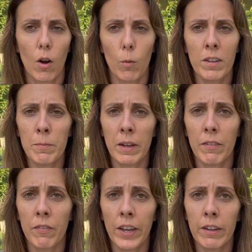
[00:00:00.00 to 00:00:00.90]
What's my
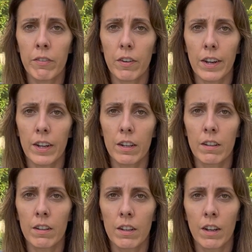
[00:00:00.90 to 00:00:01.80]
favorite?
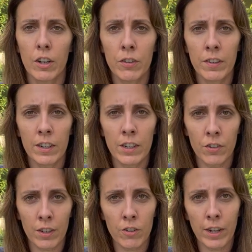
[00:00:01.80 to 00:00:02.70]
Are you serious?
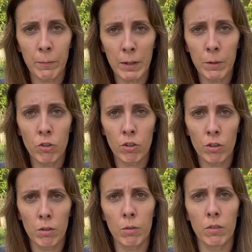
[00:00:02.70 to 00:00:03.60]
You're gonna try to make me
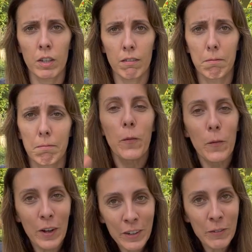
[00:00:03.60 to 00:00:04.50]
choose?
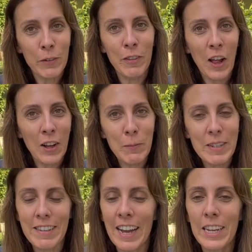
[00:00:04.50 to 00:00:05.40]
Welcome to
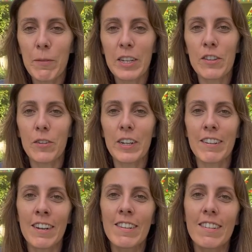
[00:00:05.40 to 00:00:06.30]
Vlogmas. I am answering
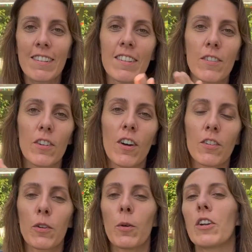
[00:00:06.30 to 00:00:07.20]
tons and tons of
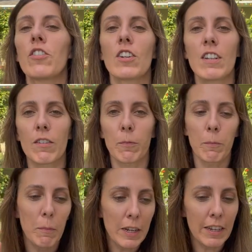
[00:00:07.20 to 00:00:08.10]
y'all's questions
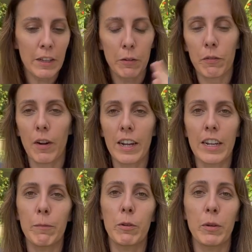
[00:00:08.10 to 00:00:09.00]
Monday through
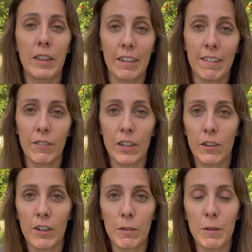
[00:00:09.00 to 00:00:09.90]
Friday between Thanksgiving and
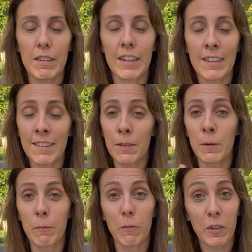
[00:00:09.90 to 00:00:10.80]
Christmas, and this has
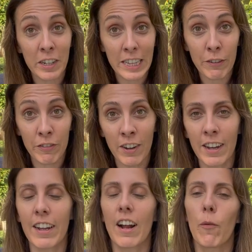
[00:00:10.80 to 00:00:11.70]
been really
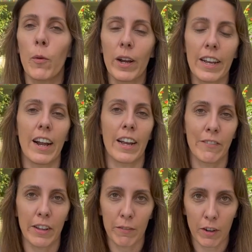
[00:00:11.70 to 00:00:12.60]
fun. One, I've
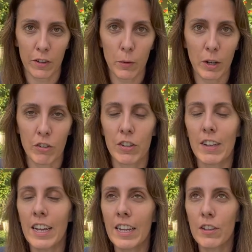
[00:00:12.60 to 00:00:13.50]
loved all the questions,
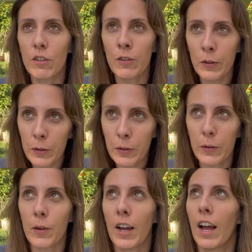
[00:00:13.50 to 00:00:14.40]
and two,